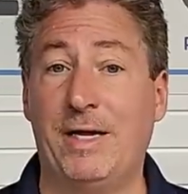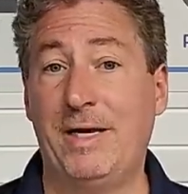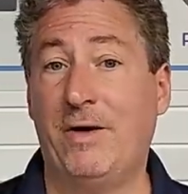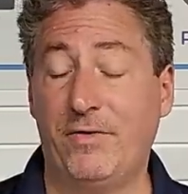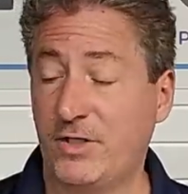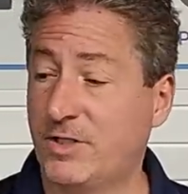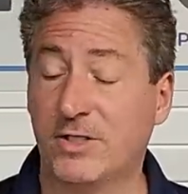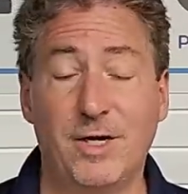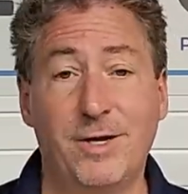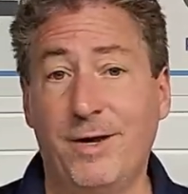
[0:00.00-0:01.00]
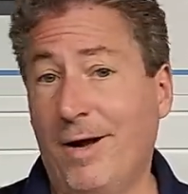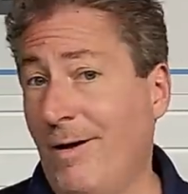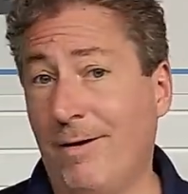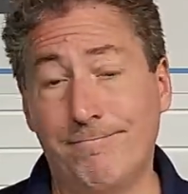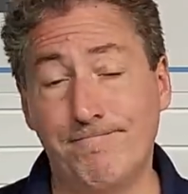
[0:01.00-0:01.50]
and now this
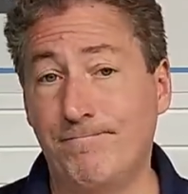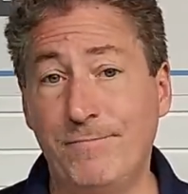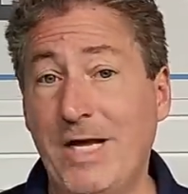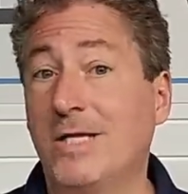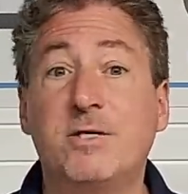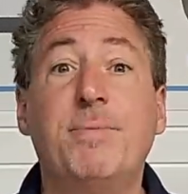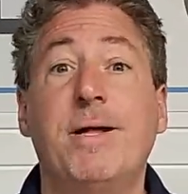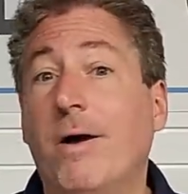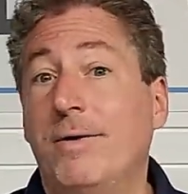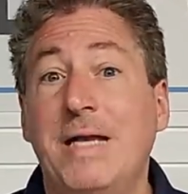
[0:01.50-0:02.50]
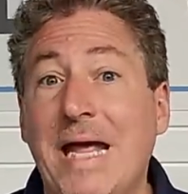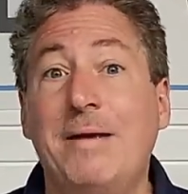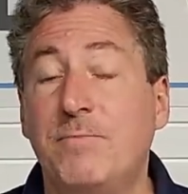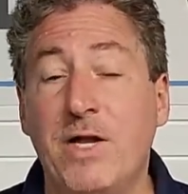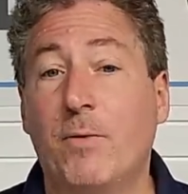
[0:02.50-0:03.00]
yet to be
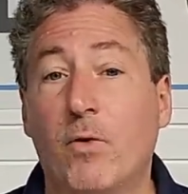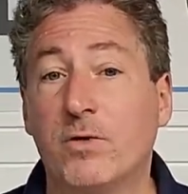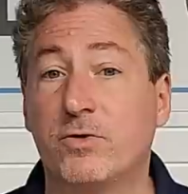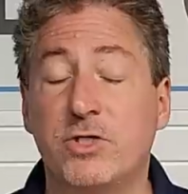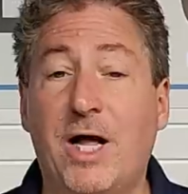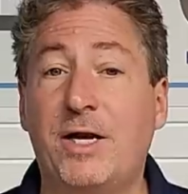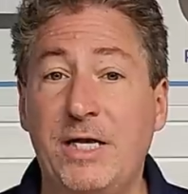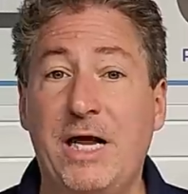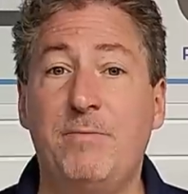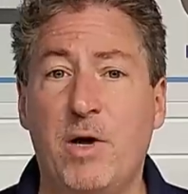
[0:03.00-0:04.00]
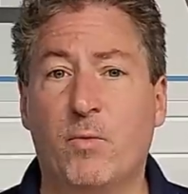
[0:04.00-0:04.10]
unnamed network, there's not a name yet.